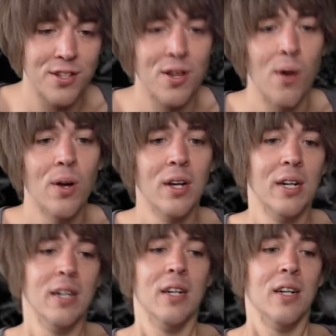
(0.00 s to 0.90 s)
So,
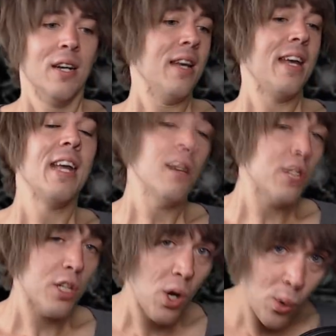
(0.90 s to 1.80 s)
he looks
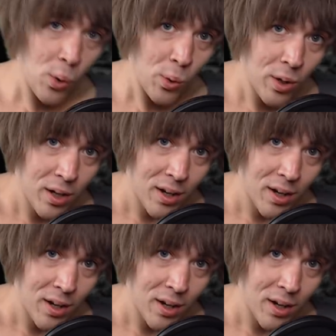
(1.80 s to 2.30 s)
cool.